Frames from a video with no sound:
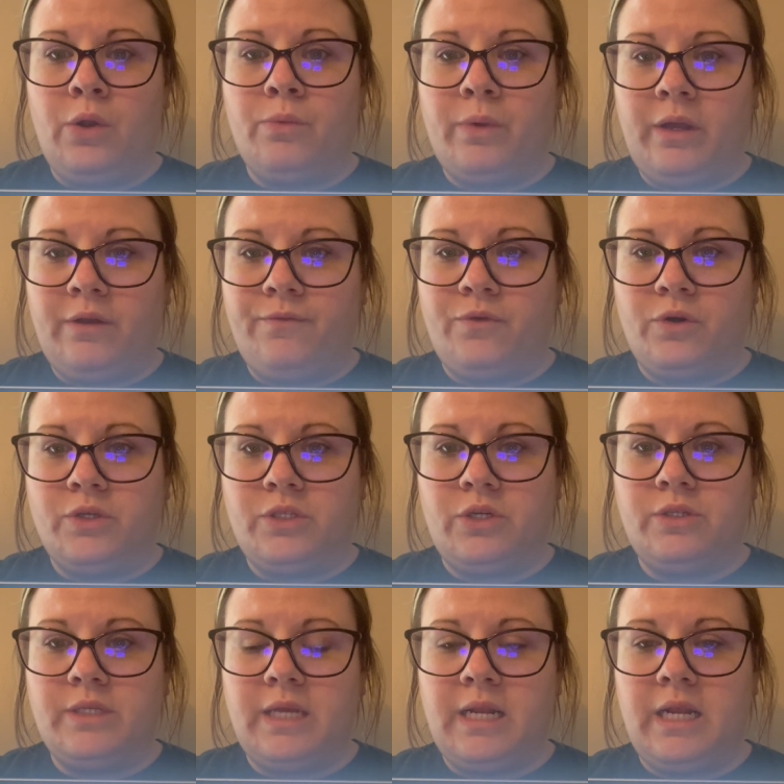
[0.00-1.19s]

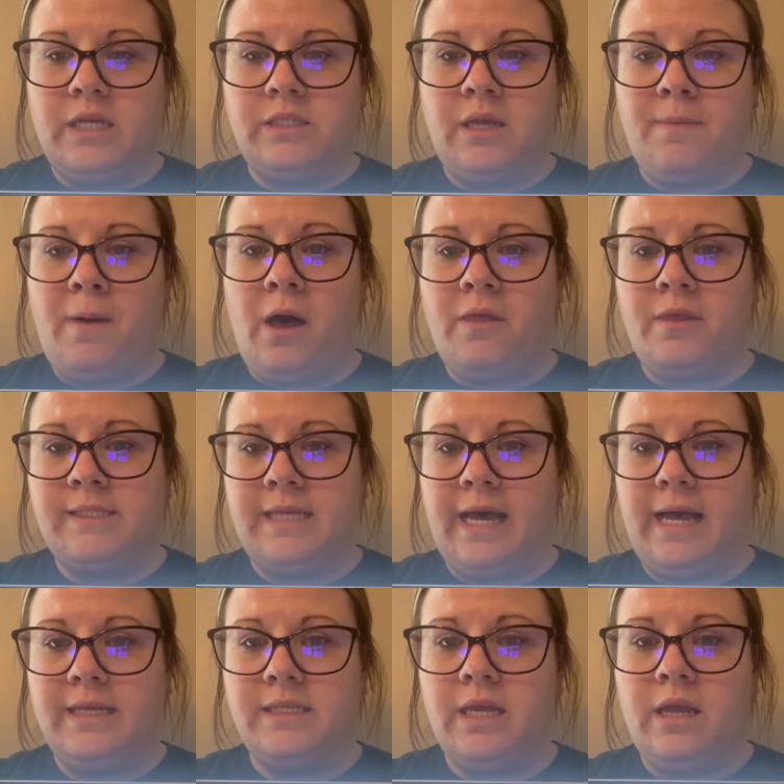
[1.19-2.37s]
reinforcers, and it is
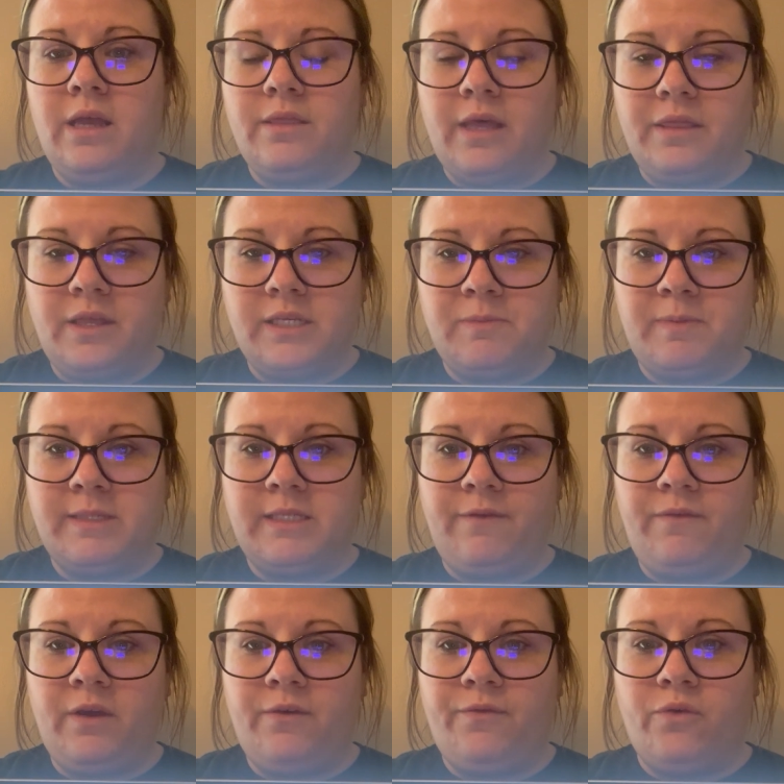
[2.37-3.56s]
hypothesized that the
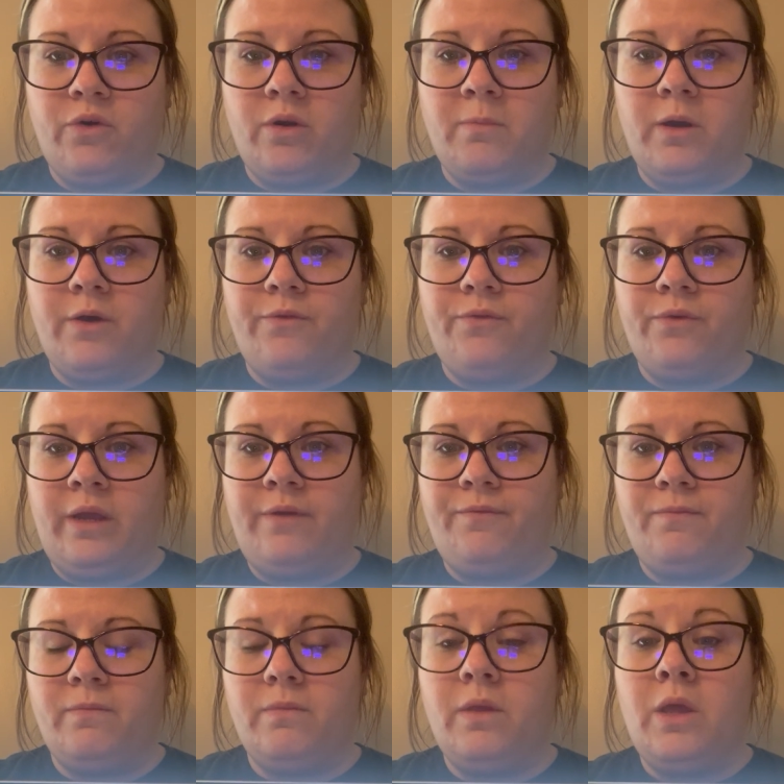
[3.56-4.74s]
specific form of
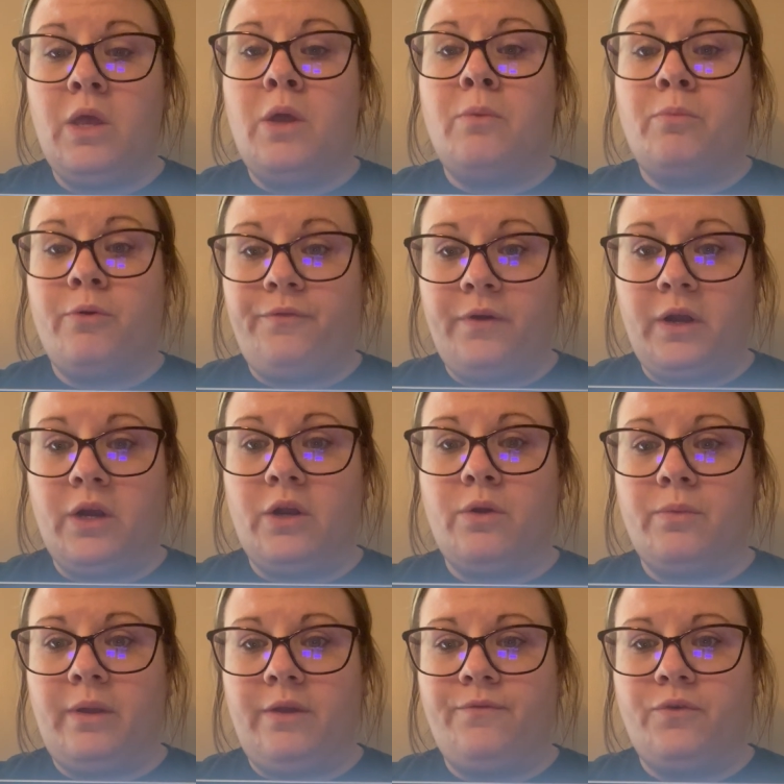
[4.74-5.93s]
preferred
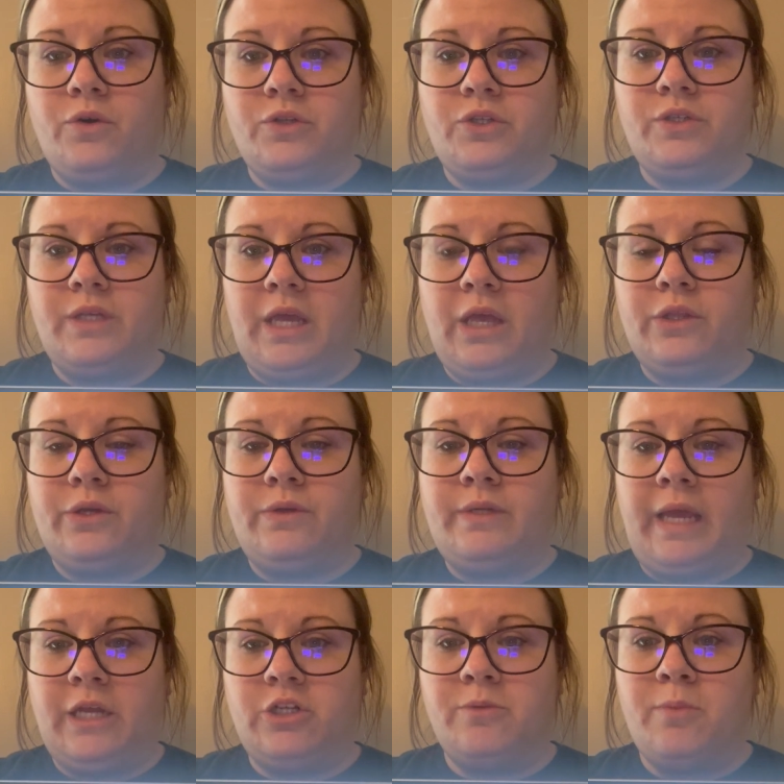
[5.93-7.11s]
reinforcers include
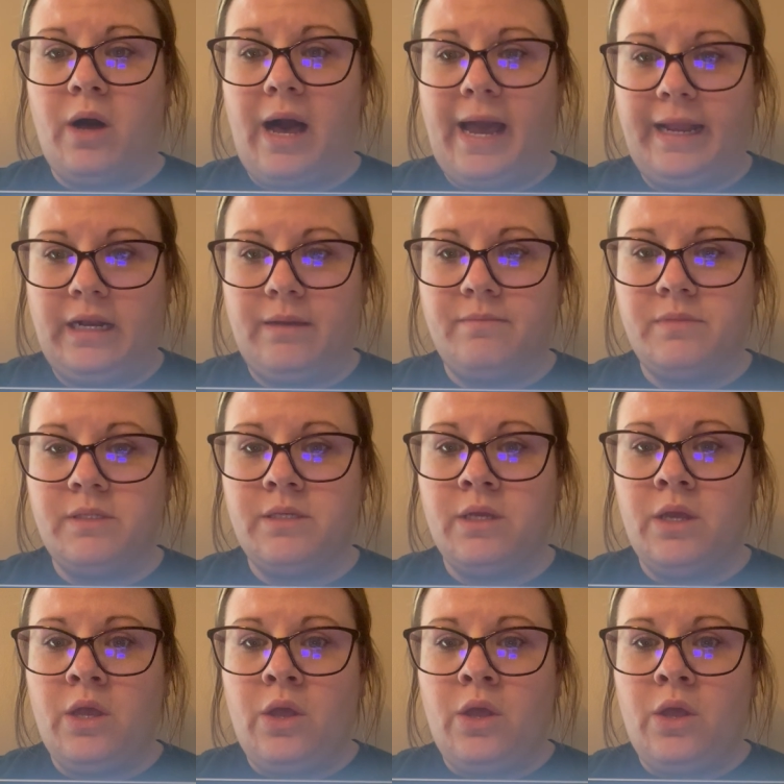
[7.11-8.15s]
tangible items.